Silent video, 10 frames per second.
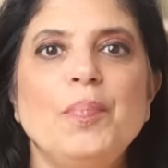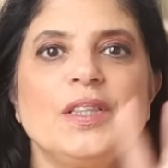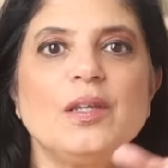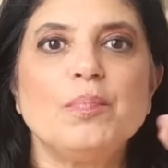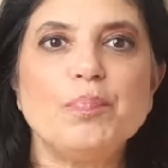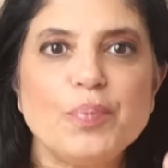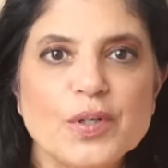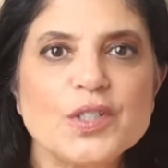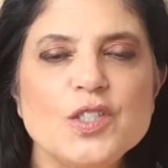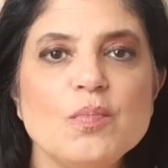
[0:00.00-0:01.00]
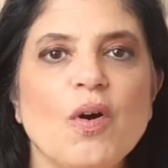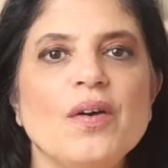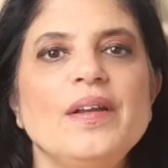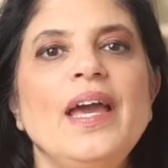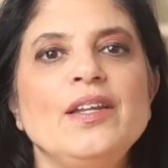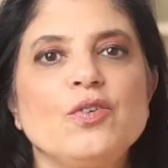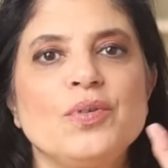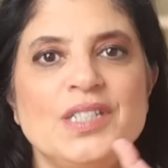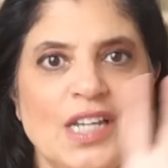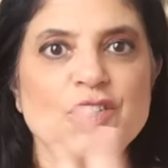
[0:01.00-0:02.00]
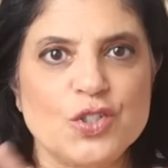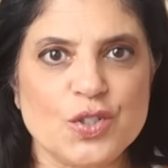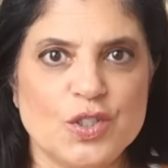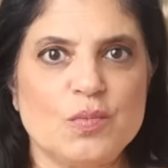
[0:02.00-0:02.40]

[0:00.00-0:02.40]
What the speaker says: But the book smart and credential